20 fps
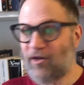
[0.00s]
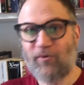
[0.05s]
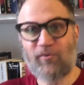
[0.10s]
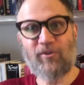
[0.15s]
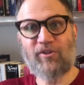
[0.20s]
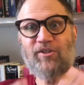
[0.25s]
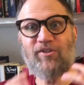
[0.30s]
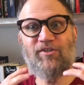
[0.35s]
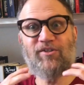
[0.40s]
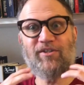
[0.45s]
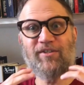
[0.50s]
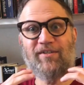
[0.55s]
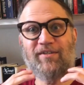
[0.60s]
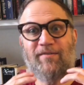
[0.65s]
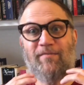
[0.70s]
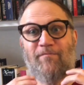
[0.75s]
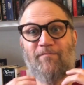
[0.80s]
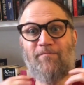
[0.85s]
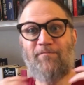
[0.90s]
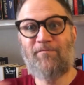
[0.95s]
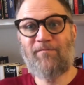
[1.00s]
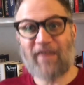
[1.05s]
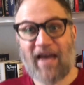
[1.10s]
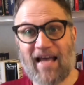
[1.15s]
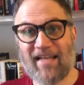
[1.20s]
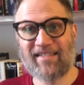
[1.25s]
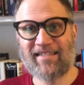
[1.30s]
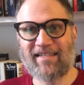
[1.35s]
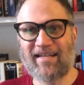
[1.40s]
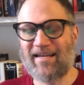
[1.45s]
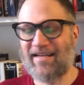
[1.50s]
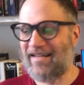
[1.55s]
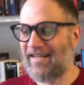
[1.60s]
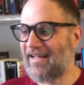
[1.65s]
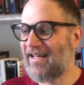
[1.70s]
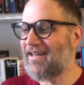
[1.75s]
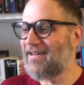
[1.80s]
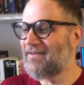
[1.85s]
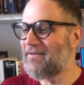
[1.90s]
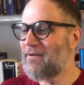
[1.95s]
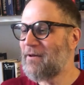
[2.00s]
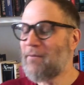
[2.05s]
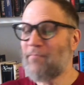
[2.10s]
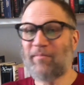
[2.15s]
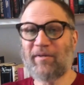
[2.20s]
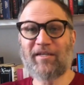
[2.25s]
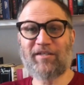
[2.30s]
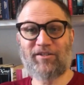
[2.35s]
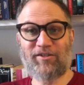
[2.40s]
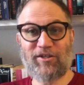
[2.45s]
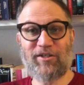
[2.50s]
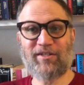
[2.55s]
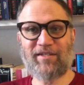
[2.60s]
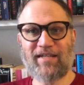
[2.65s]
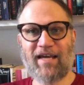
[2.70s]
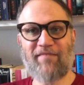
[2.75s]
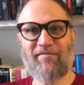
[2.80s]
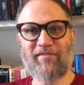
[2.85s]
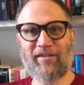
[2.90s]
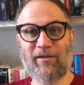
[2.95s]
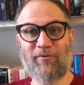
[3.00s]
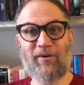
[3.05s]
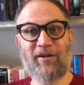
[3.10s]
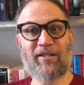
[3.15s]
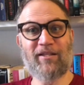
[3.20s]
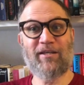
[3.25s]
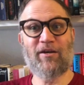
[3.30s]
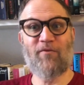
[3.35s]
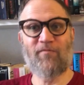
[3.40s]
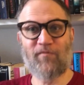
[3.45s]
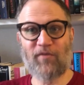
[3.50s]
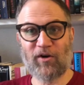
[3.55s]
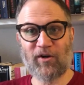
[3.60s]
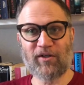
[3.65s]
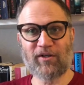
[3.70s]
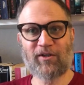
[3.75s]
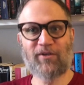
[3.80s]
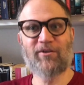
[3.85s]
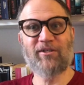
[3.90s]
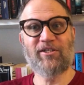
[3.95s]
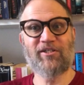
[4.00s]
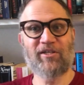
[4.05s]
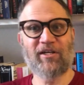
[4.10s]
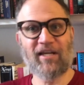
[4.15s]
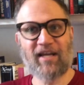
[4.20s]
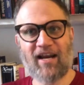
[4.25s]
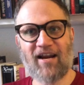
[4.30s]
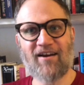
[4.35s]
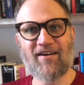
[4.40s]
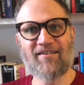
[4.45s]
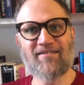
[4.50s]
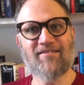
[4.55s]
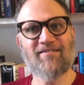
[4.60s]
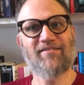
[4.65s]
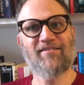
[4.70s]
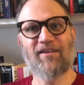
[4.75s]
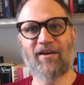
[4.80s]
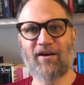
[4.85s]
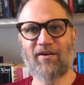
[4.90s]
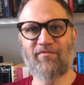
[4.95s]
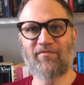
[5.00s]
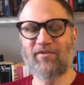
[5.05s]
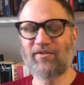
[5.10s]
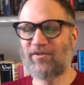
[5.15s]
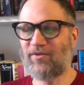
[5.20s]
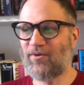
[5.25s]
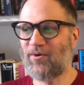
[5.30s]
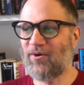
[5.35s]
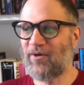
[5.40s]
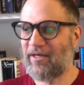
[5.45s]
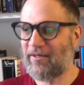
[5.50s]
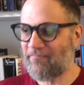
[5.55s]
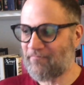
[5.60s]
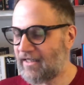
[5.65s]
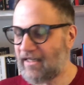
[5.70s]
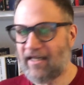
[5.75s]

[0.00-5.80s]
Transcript: which is just fascinating because she's definitely one of the overt Christian characters of the story.